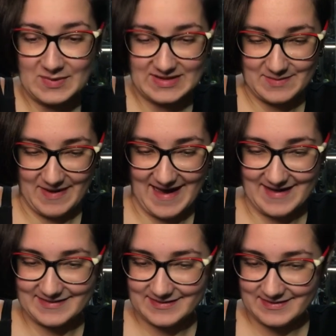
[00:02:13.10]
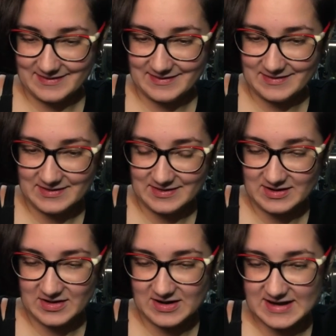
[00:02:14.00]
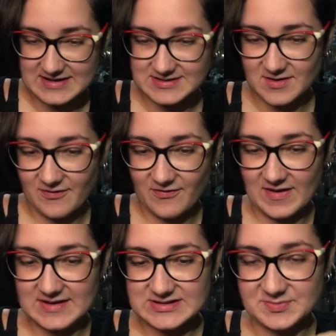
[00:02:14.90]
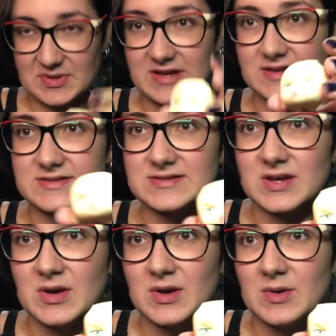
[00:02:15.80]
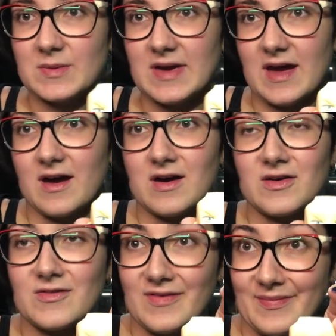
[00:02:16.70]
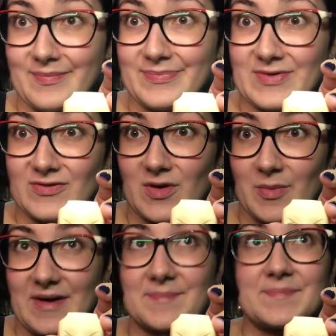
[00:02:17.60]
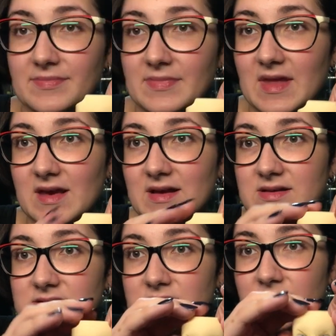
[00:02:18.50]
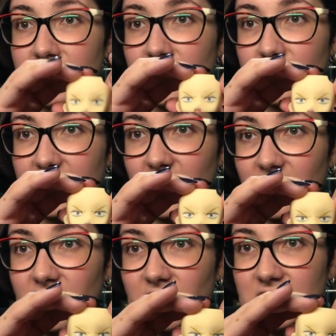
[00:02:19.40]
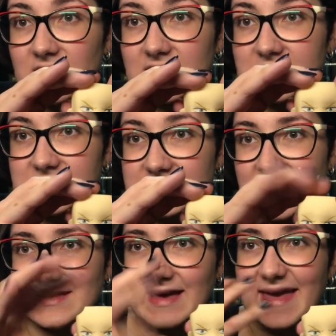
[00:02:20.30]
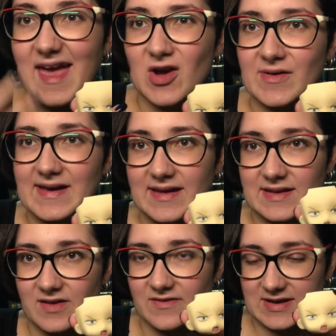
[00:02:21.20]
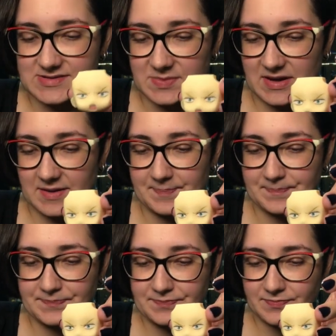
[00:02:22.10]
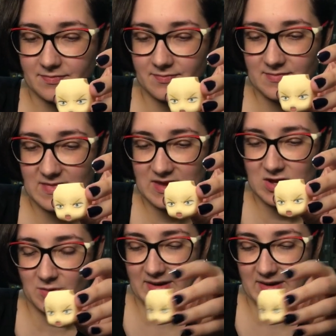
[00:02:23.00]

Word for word: Really bad. Here, his face plates. We have, very bright. So here we have his like angry yelling faceplate. Here